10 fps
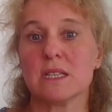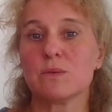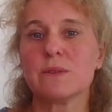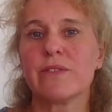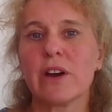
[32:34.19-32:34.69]

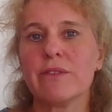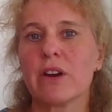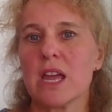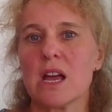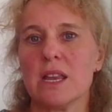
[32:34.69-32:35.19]
This was very,
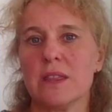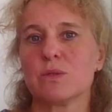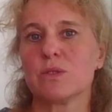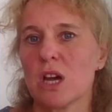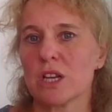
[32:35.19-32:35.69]
very early.
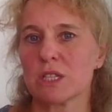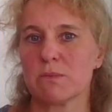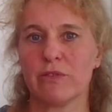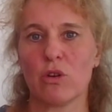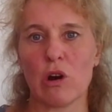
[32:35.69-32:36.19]
This was just
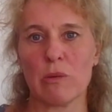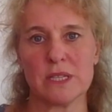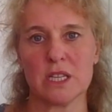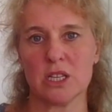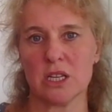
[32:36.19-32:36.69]
before
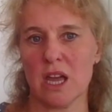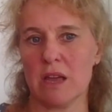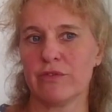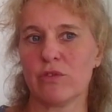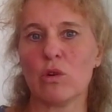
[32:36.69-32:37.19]
opposition
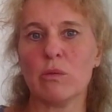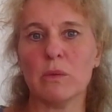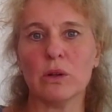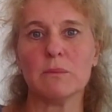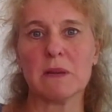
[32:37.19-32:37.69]
became
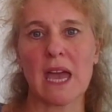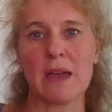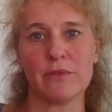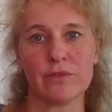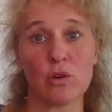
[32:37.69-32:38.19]
formal,
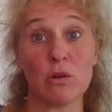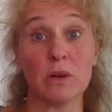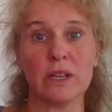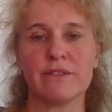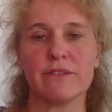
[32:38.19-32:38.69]

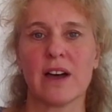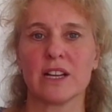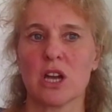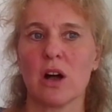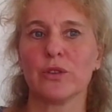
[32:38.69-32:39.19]
and in
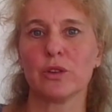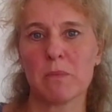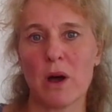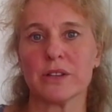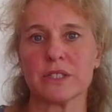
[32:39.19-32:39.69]
fact Charles was
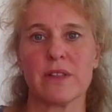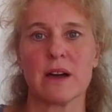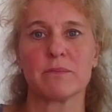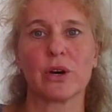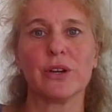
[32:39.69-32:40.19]
part of
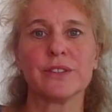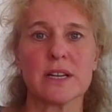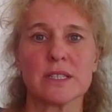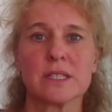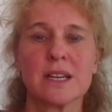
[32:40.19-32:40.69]
that
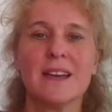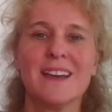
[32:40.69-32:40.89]
process.